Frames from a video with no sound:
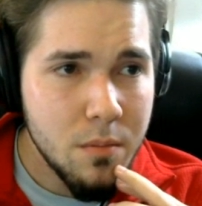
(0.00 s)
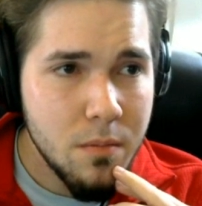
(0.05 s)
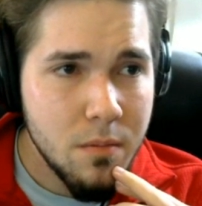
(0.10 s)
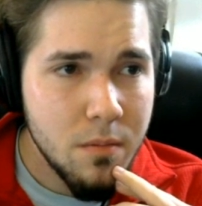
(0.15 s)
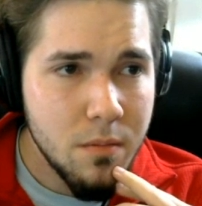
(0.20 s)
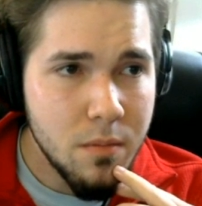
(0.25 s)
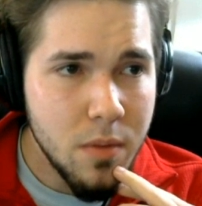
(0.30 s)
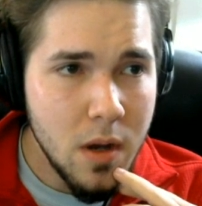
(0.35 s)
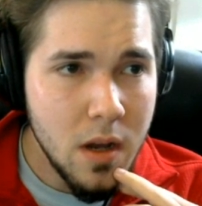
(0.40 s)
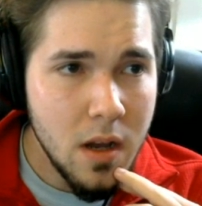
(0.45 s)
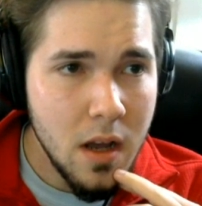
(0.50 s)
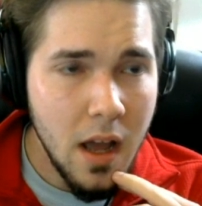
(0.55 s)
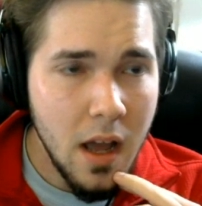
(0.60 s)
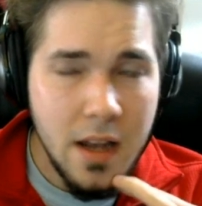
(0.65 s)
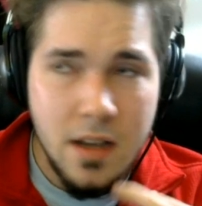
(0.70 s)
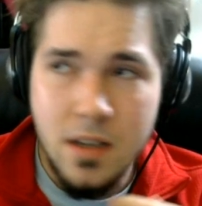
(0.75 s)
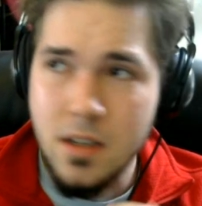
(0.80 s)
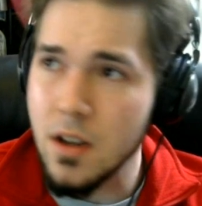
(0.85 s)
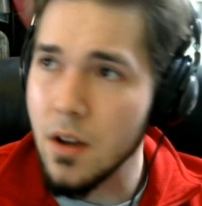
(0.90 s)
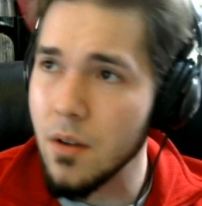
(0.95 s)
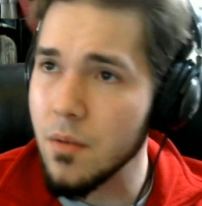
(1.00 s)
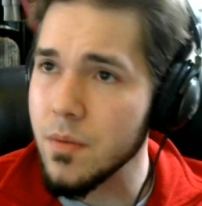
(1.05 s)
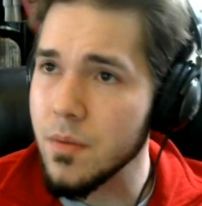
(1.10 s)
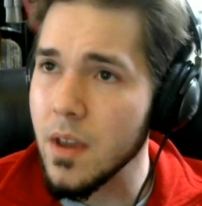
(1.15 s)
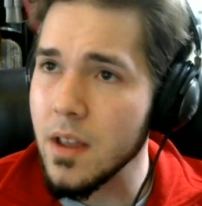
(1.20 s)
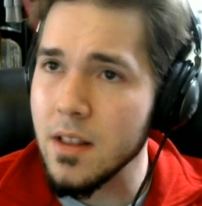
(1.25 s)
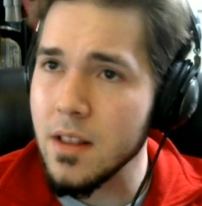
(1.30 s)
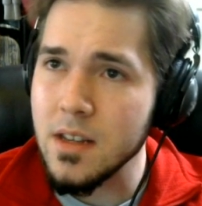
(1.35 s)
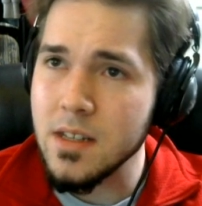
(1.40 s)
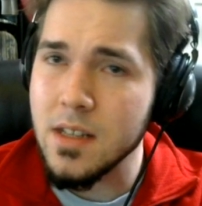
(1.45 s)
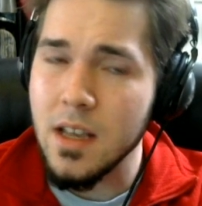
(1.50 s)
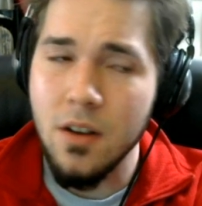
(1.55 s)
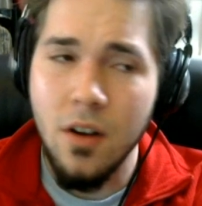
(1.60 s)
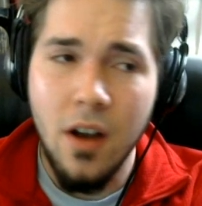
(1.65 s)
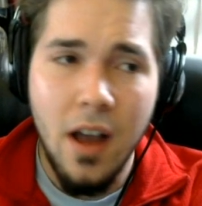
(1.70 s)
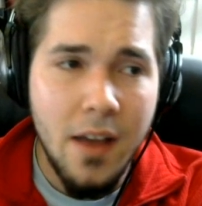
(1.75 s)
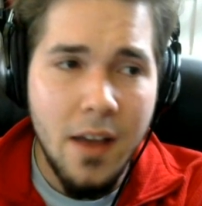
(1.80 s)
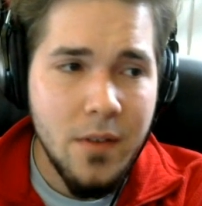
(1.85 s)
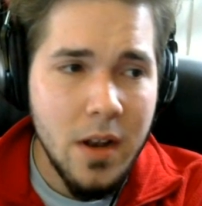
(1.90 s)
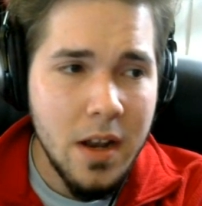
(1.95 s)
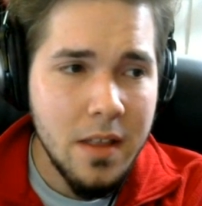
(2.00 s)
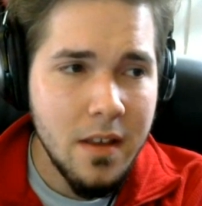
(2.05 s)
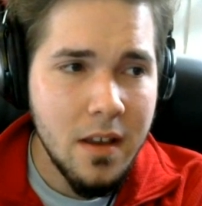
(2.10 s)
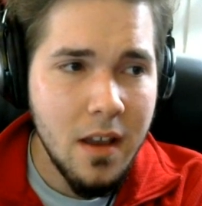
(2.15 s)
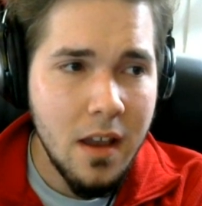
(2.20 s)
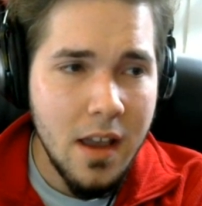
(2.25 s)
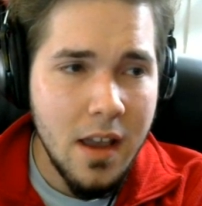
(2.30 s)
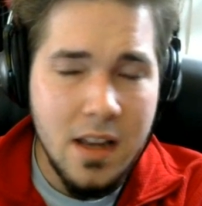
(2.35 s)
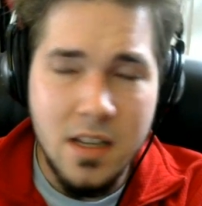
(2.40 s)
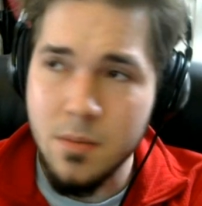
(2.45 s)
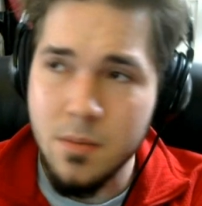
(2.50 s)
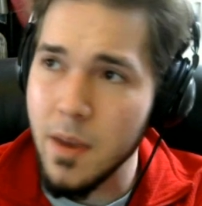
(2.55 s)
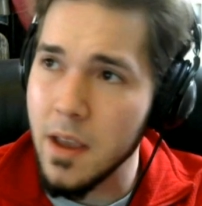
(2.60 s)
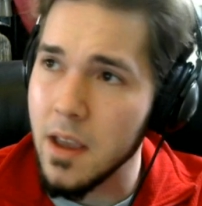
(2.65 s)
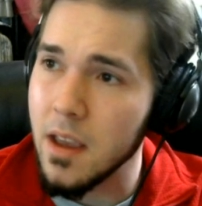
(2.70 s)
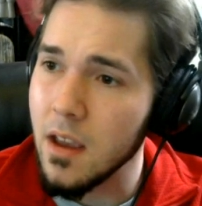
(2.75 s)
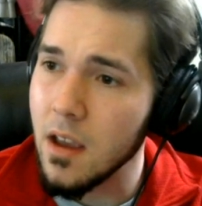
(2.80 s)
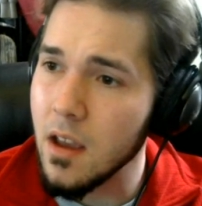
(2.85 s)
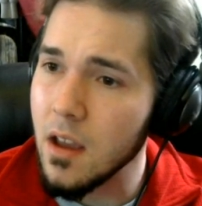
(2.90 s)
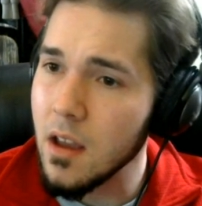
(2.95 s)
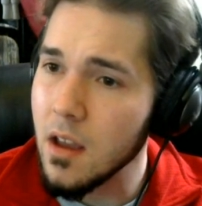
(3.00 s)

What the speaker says: But I don't think this thing will have anything against me.